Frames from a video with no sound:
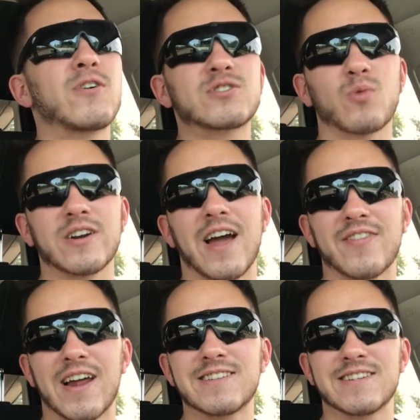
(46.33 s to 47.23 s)
first workout
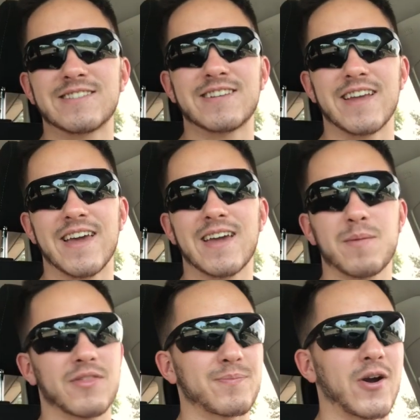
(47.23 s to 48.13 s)
that I did today,
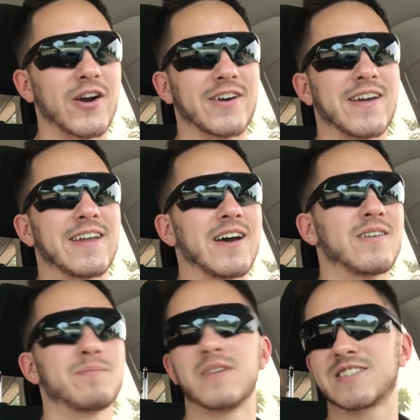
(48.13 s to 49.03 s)
I'm at the park right now
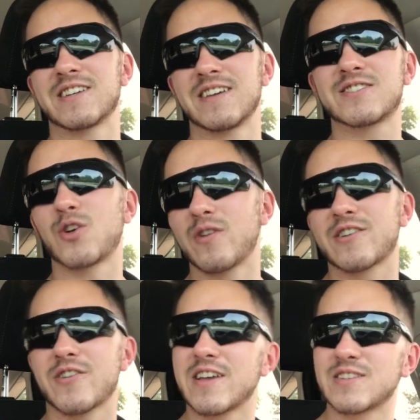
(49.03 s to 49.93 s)
in Michigan. Stony
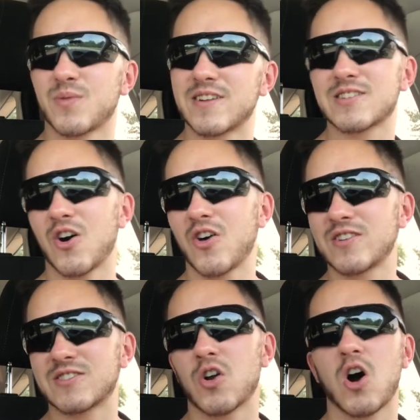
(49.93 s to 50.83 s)
Creek is what it's called.
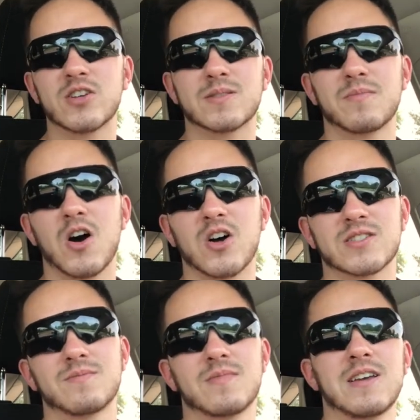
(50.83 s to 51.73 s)
It's an
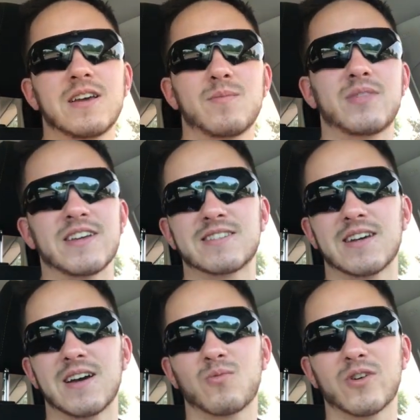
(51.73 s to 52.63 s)
awesome place
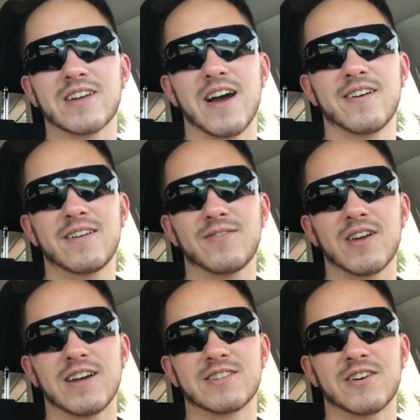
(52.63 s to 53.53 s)
to work out if you
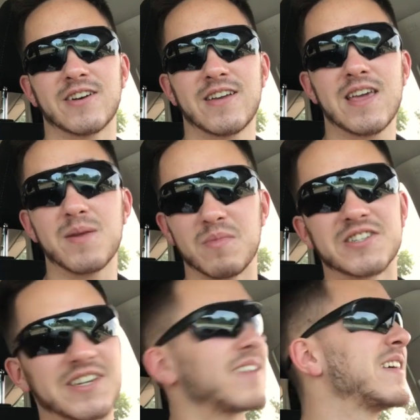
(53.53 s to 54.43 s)
guys are in
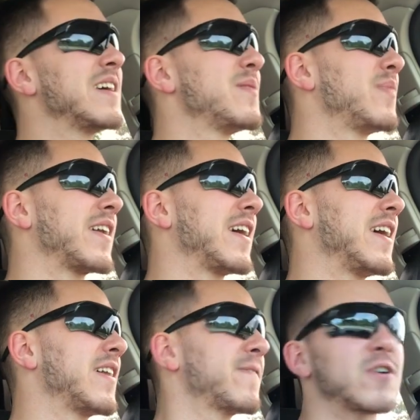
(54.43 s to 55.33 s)
Michigan.
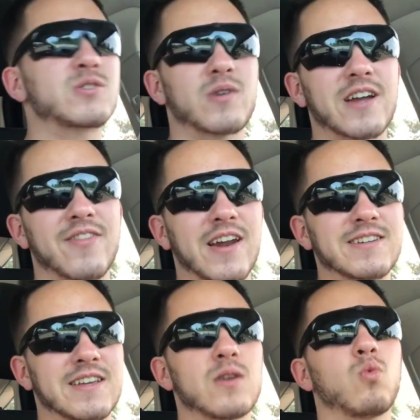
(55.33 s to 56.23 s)
But the first workout that I
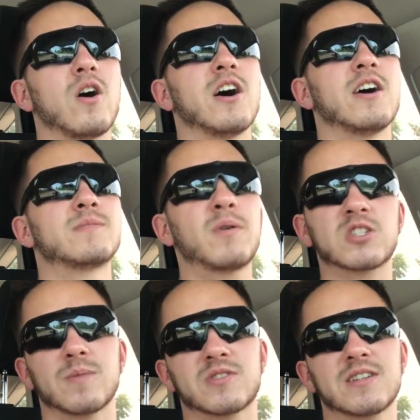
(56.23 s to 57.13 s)
did was
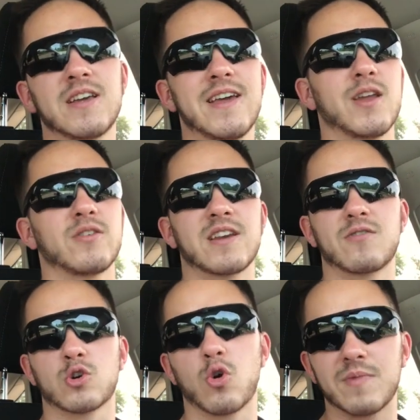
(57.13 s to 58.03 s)
push-ups. Now, I didn't
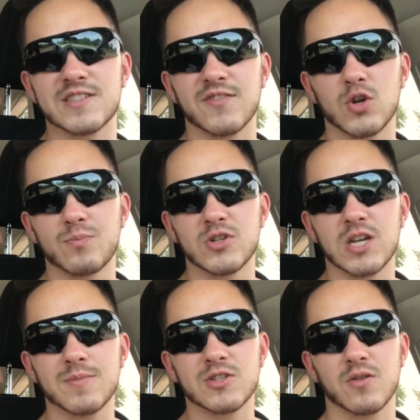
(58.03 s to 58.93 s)
record myself doing
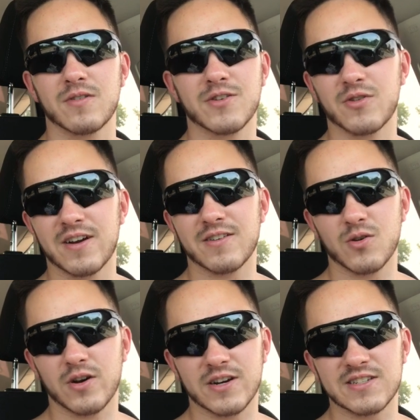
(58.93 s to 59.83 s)
push-ups, so you aren't
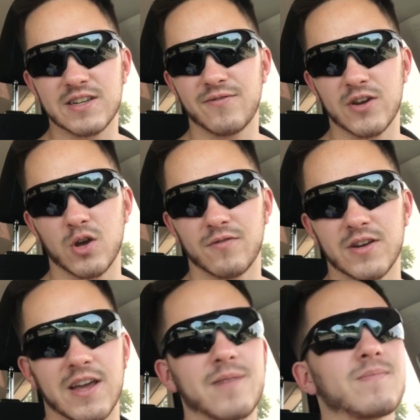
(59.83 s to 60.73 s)
going to see a video of
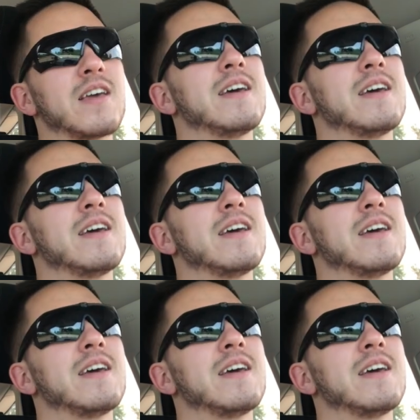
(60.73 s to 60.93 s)
it yet.